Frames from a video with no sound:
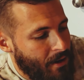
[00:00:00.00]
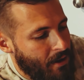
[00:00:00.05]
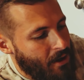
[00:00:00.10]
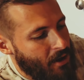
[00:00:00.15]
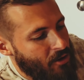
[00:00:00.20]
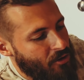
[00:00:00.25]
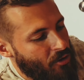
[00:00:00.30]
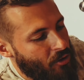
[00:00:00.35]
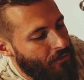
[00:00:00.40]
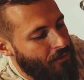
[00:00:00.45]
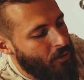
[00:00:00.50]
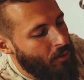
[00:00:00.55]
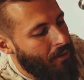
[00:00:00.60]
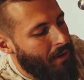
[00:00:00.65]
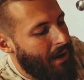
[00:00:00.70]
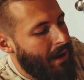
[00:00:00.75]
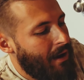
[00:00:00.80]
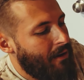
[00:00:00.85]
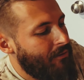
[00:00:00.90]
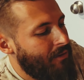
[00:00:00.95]
So if you
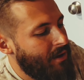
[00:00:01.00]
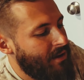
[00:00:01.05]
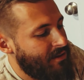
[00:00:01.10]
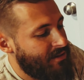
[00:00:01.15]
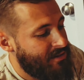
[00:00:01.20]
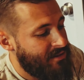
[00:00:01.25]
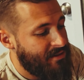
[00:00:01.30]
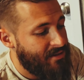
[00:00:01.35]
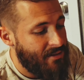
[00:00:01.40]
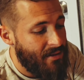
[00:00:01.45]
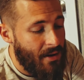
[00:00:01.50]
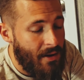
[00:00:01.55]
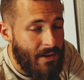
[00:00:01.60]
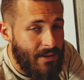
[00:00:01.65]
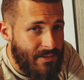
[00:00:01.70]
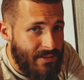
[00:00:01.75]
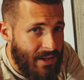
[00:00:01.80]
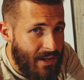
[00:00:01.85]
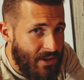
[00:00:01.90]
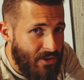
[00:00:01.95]
have a snug
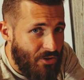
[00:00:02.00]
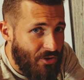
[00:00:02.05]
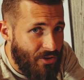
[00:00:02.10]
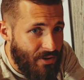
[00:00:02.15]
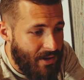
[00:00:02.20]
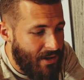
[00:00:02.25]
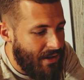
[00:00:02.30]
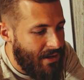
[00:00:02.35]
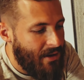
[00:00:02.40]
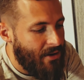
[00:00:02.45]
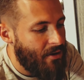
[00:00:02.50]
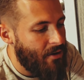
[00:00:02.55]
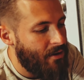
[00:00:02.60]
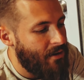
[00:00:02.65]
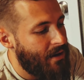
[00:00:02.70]
tension here,